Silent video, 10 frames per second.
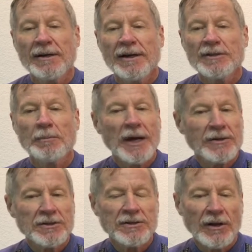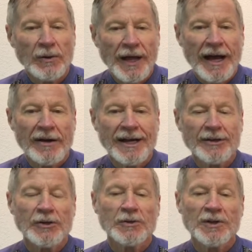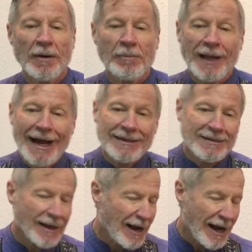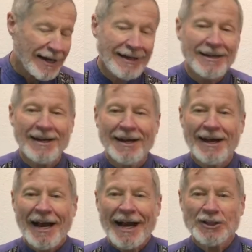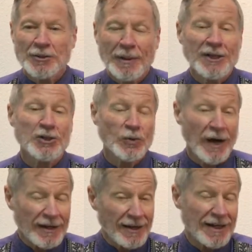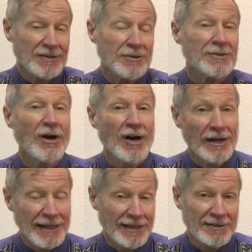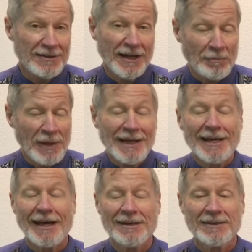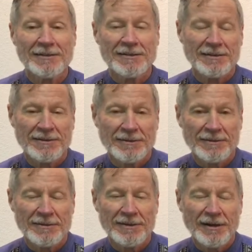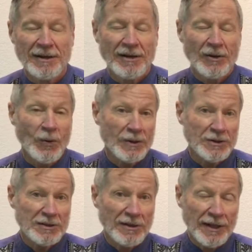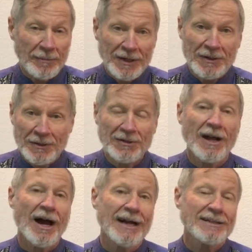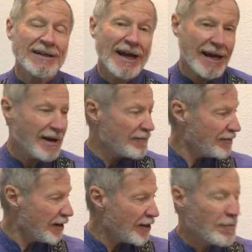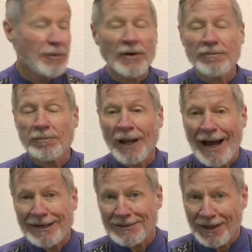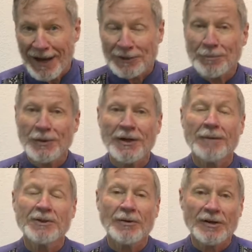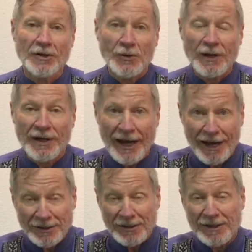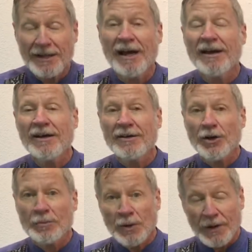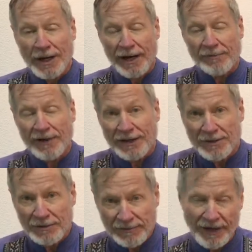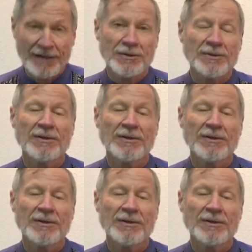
It's better to slow down and use a black slide and speak directly to the audience in many cases. Or just limit your slides and have a number of black slides put up so that you can actually communicate face to face